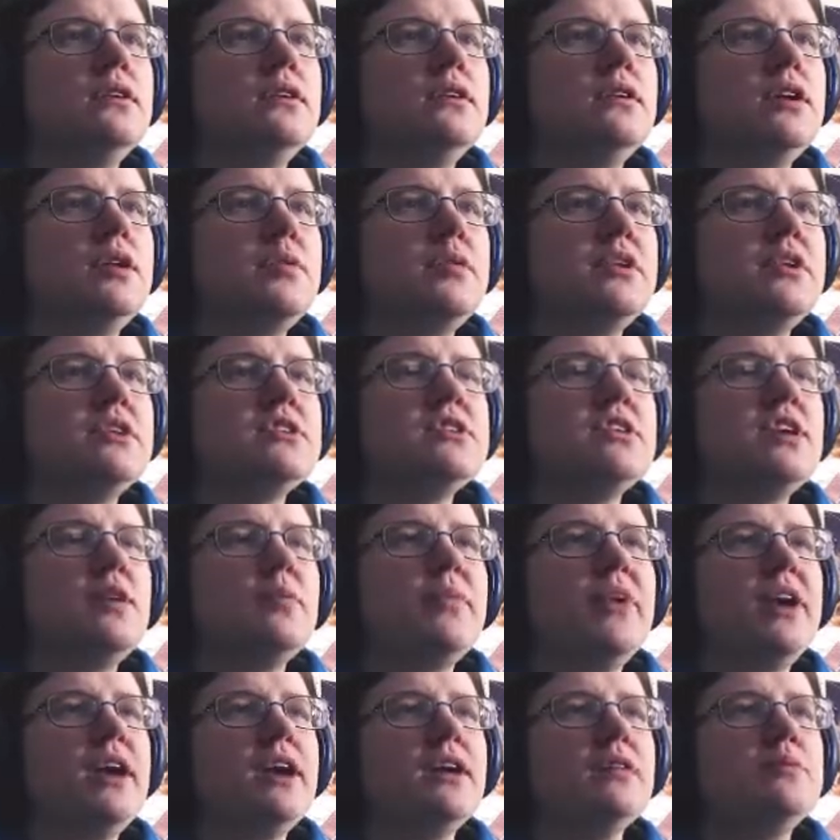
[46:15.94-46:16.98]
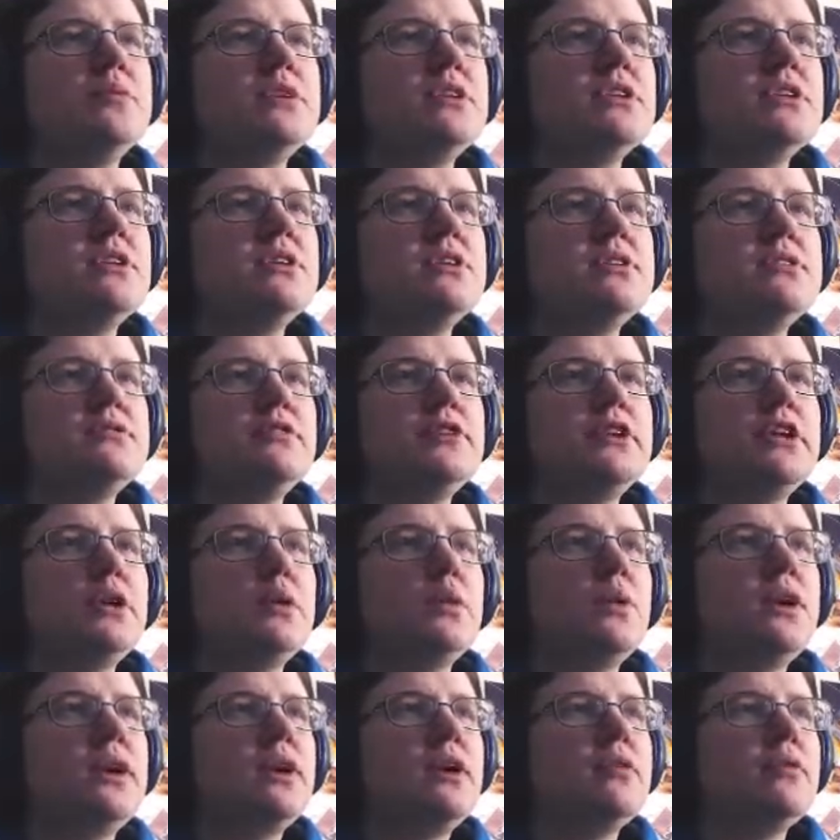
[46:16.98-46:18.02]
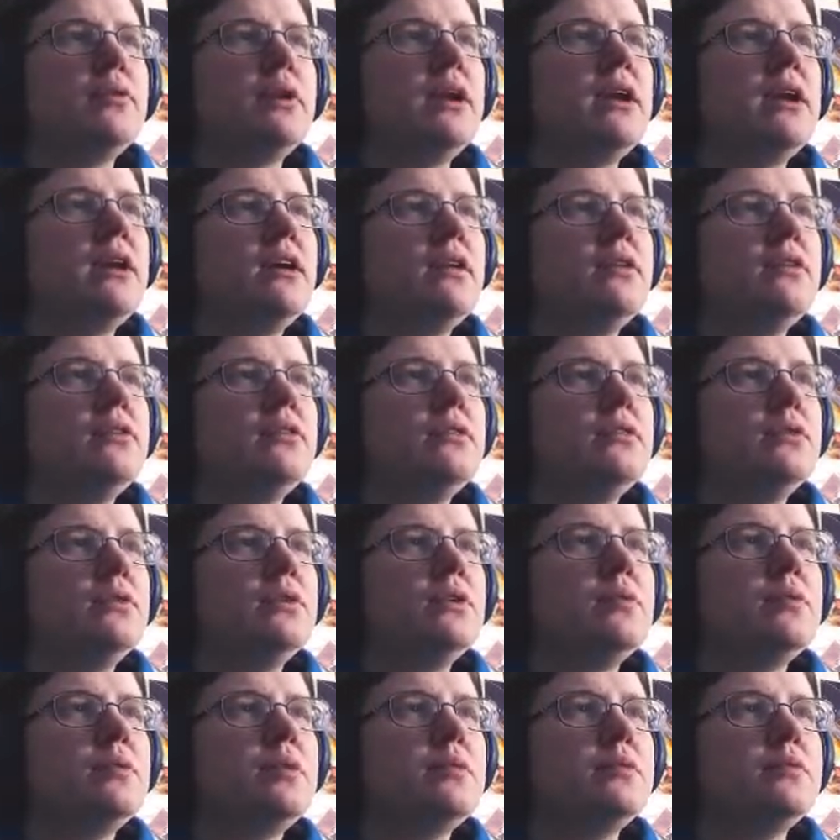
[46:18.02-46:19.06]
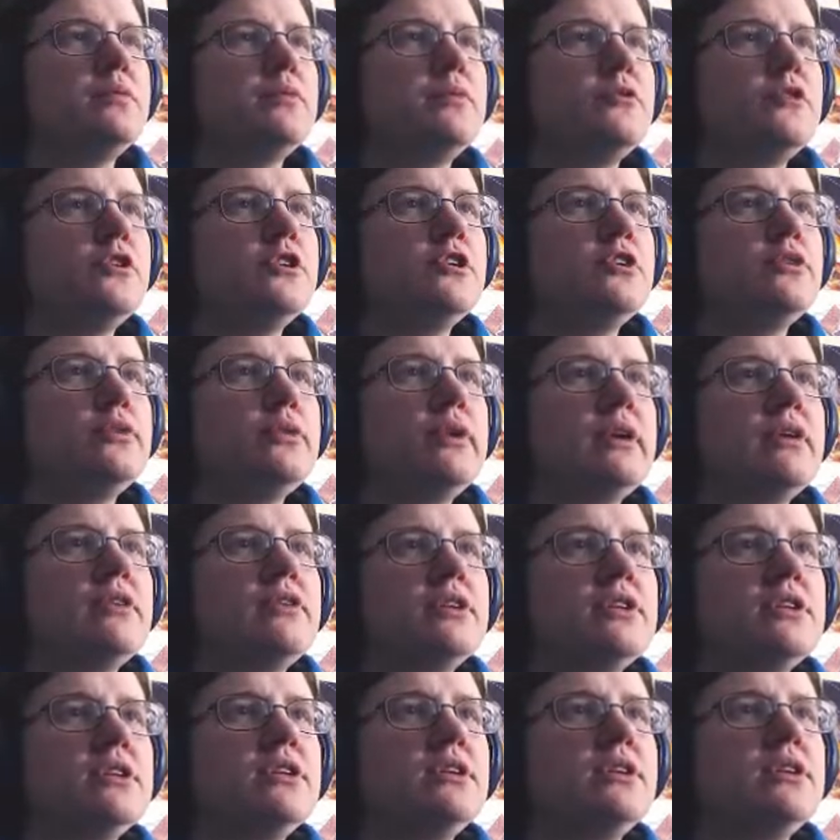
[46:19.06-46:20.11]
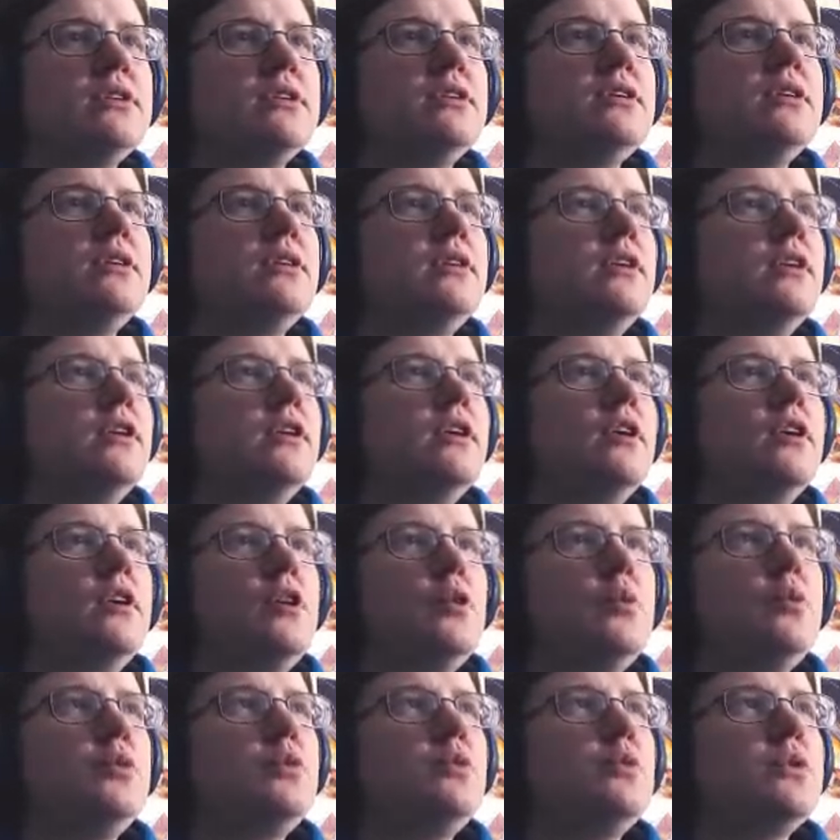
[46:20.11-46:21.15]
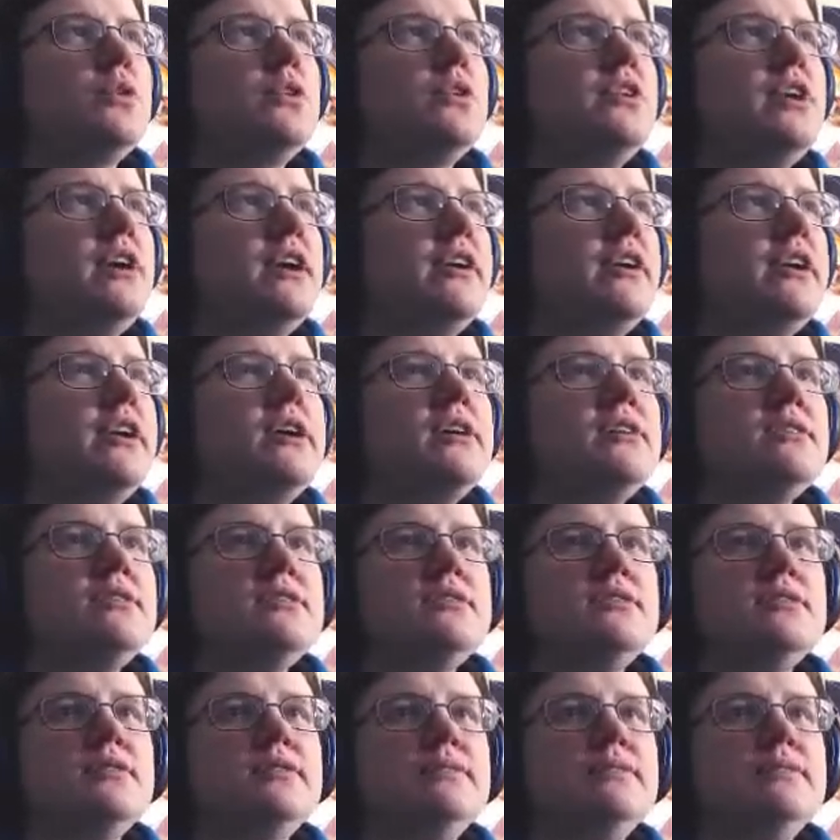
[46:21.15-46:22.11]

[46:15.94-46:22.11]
I mean, it's not bad, but it is very quiet right now when I'm running around in the open world areas.